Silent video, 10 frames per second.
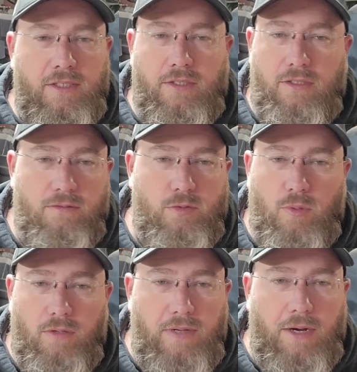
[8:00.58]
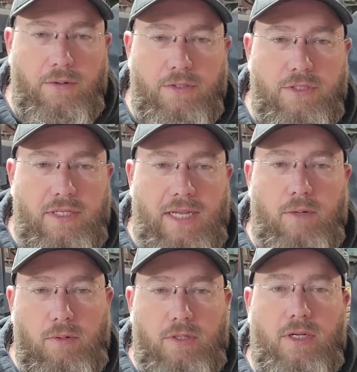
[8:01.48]
or 12 hours a day
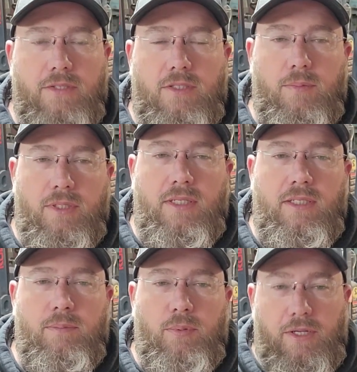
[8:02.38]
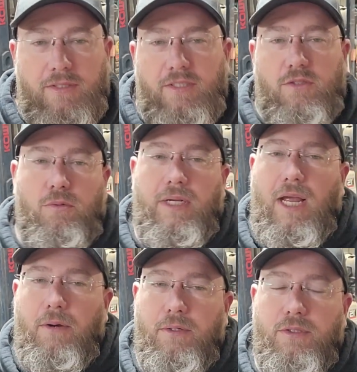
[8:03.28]
working on something in it, plus his 3
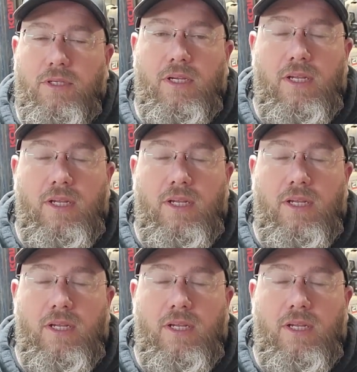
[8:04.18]
hours.